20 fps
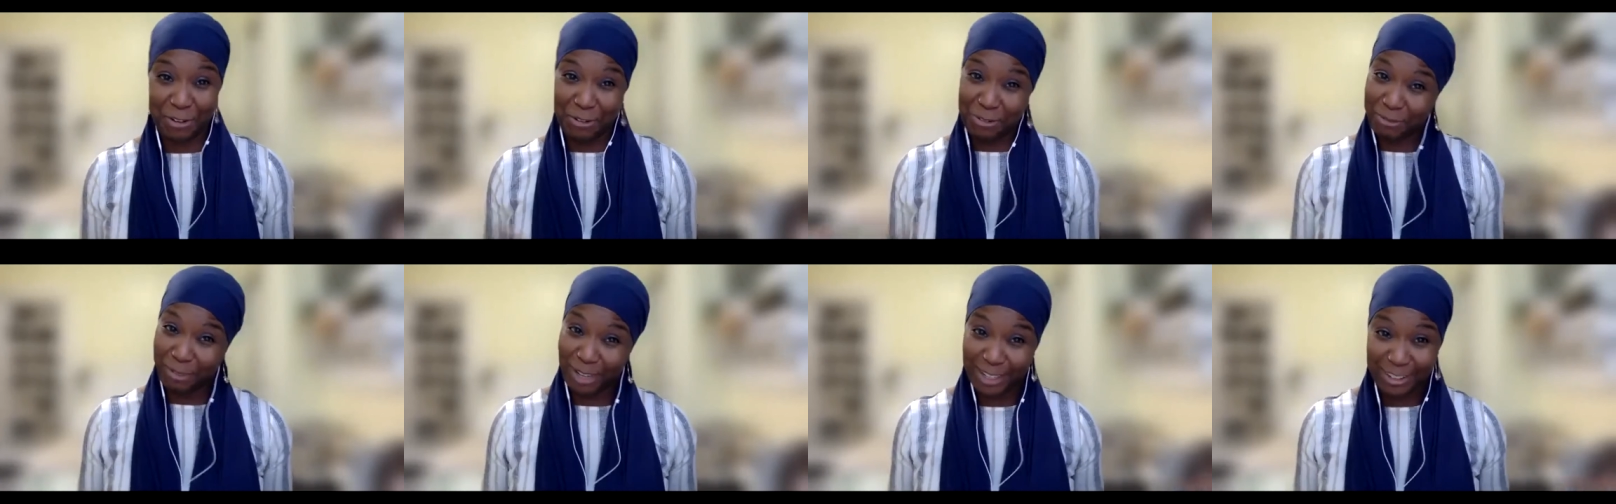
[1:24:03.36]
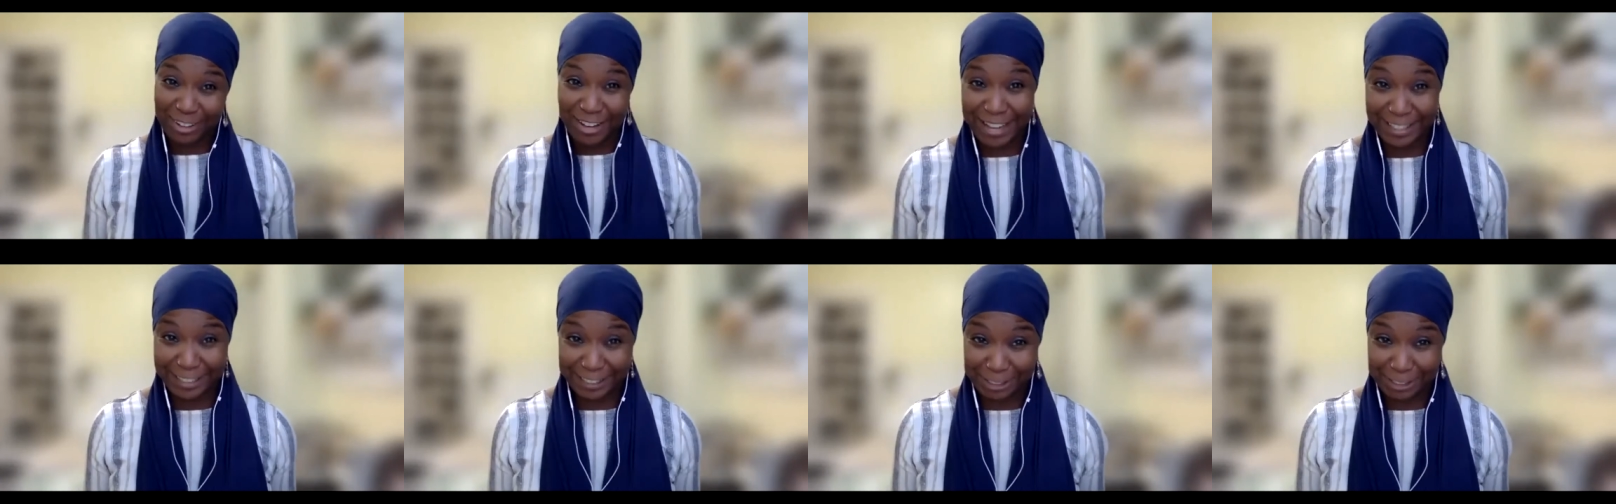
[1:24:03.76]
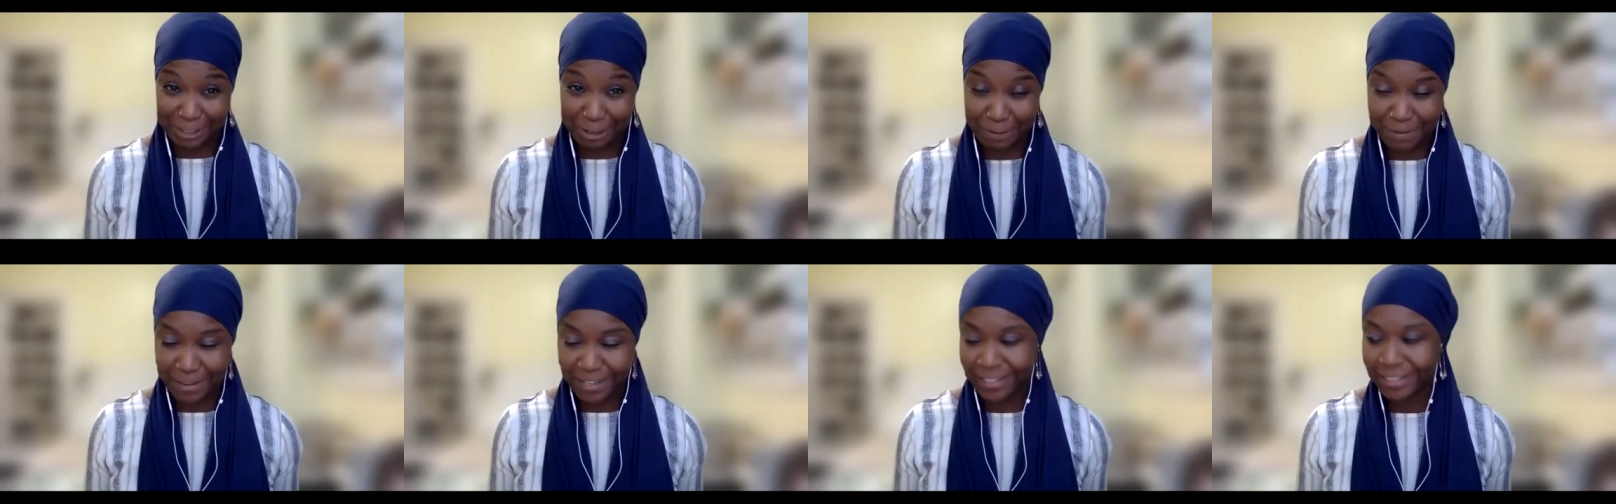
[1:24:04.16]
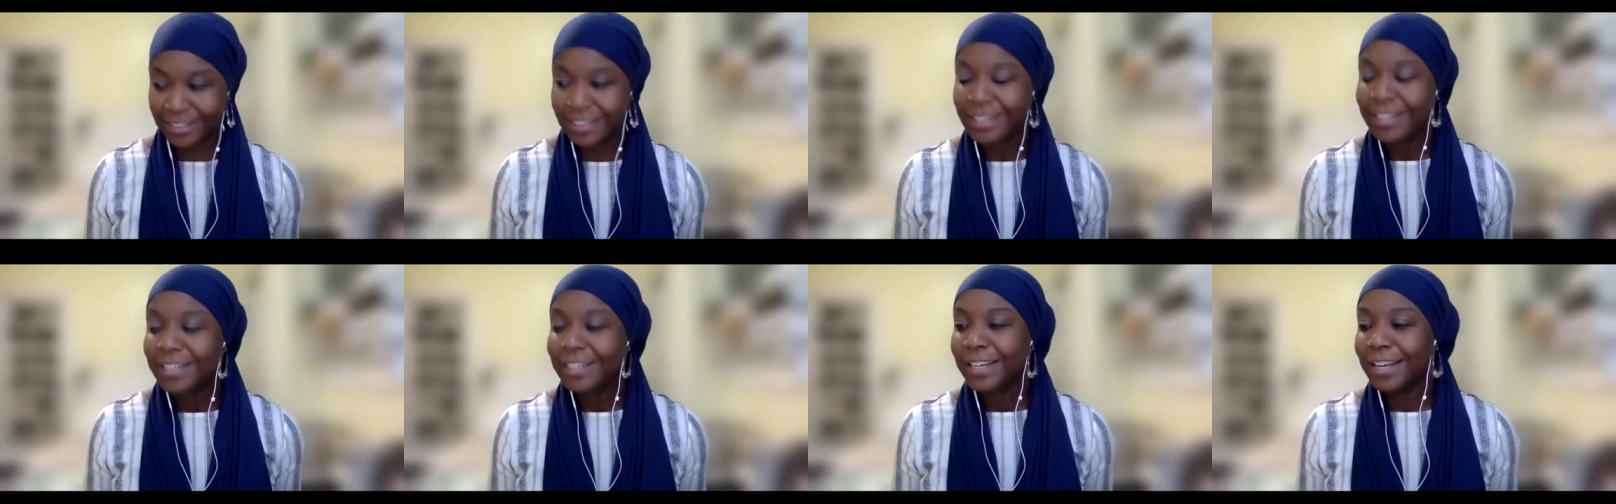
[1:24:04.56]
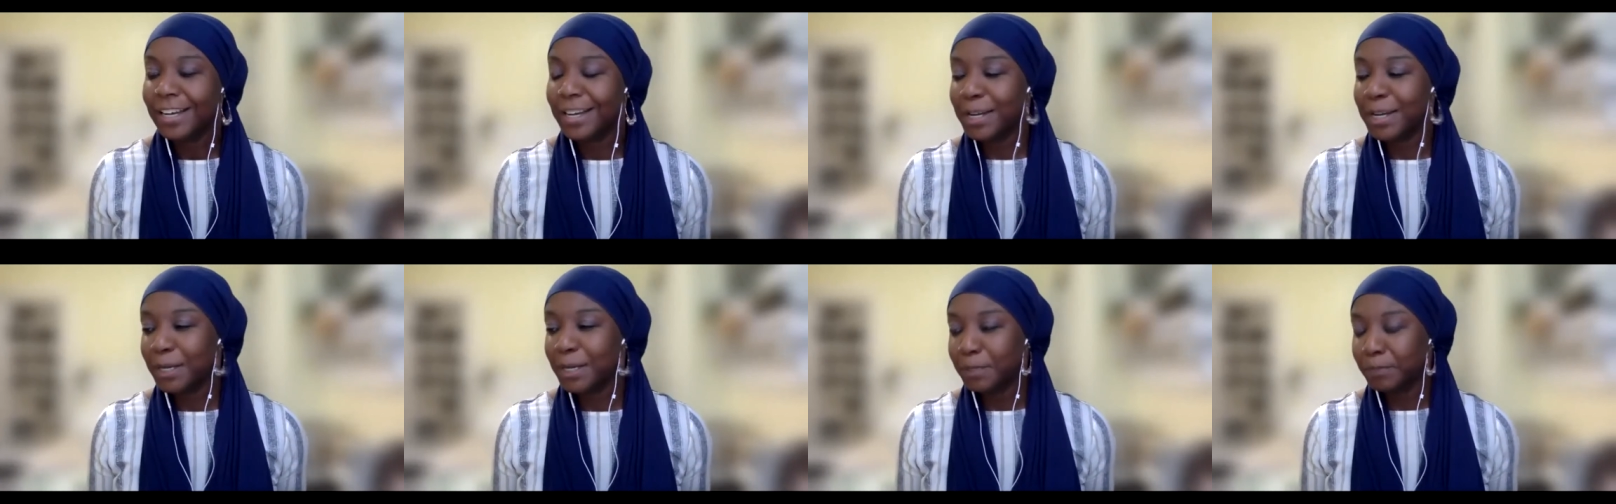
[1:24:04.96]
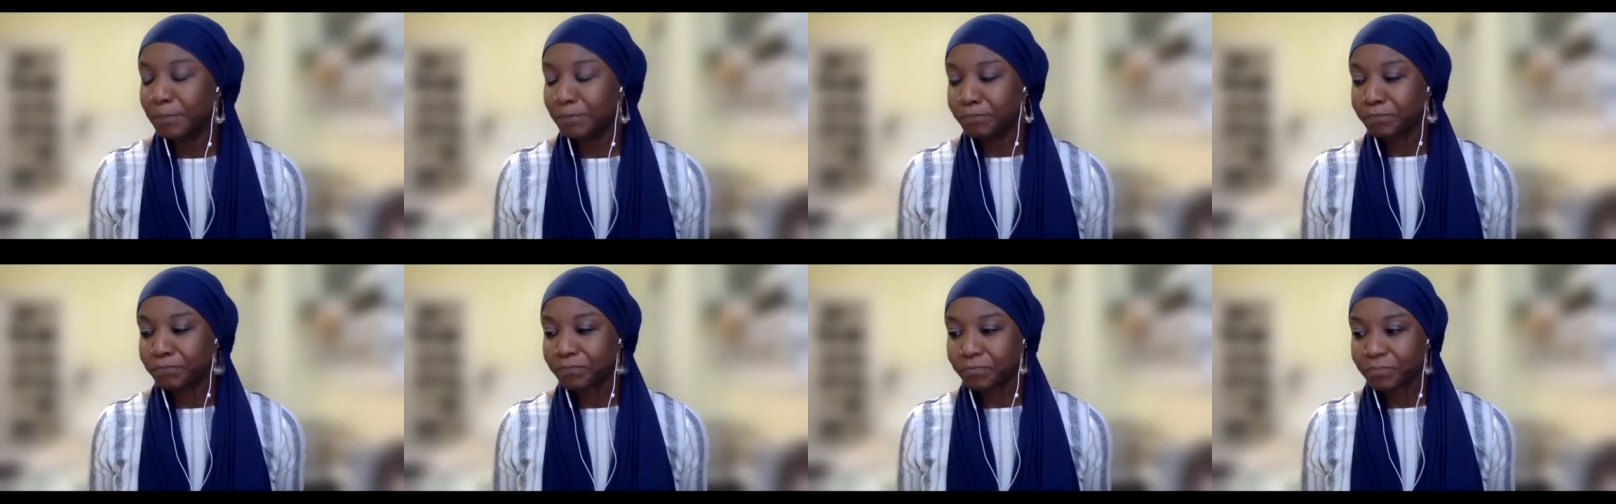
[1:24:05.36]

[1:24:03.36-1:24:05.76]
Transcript: we're gonna have to talk about it.